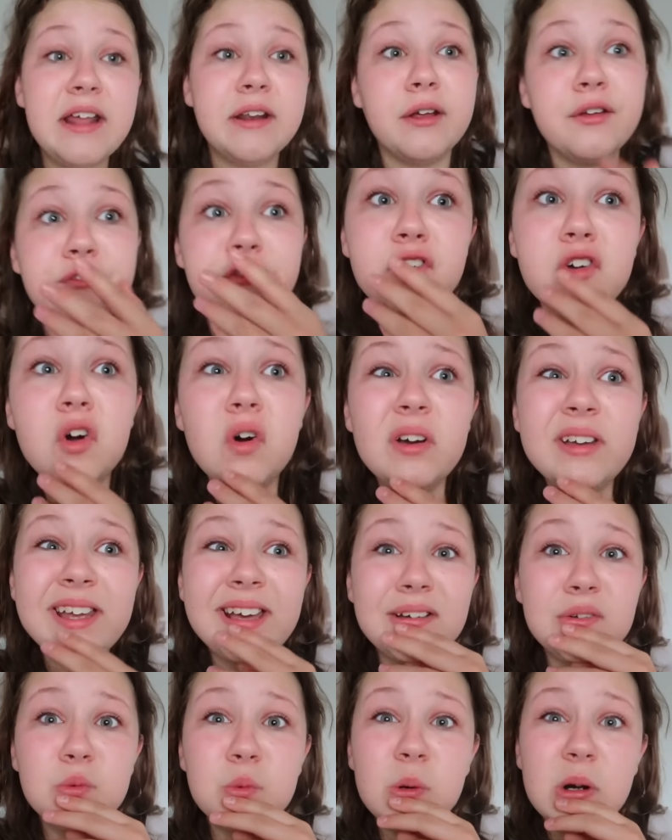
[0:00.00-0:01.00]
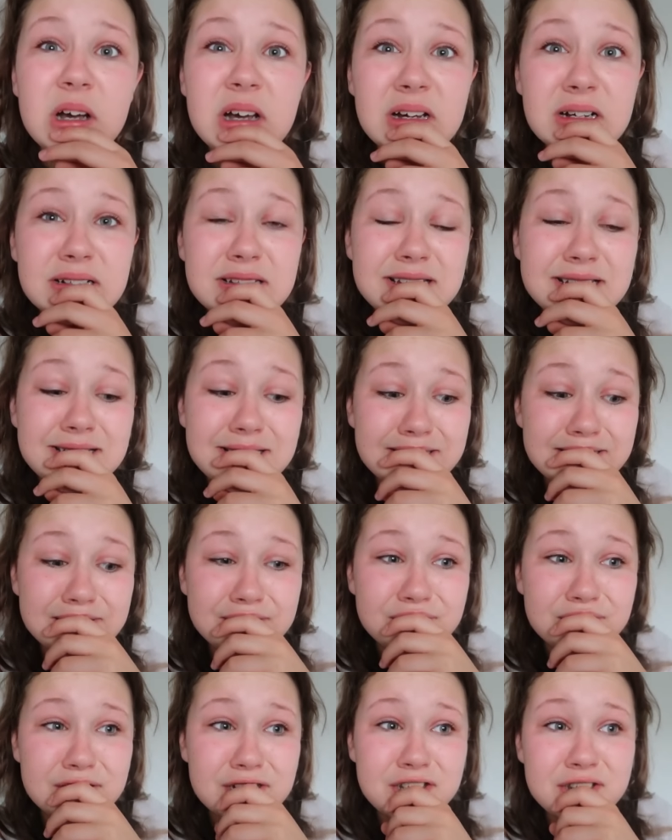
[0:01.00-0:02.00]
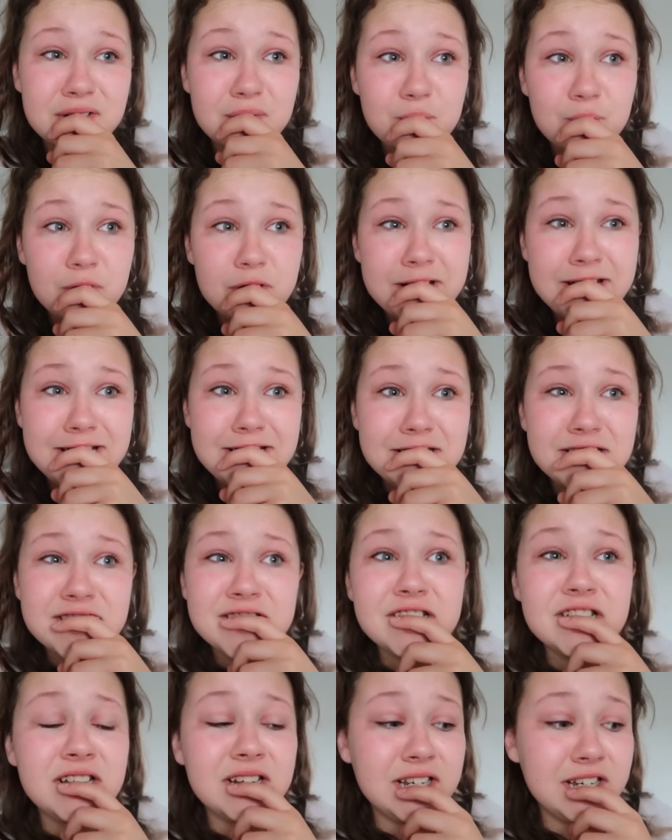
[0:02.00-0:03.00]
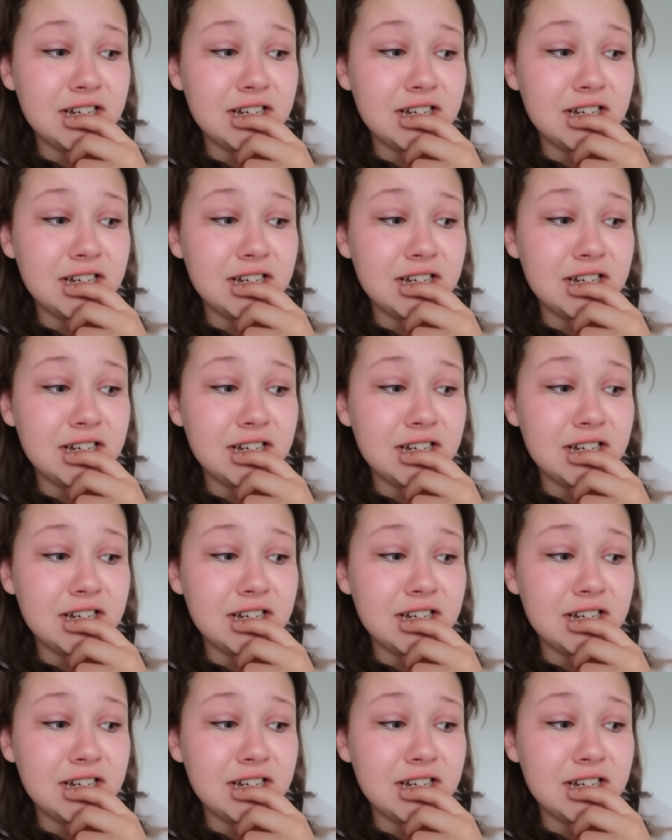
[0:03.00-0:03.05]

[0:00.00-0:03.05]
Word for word: And I forgot he had work today for some reason.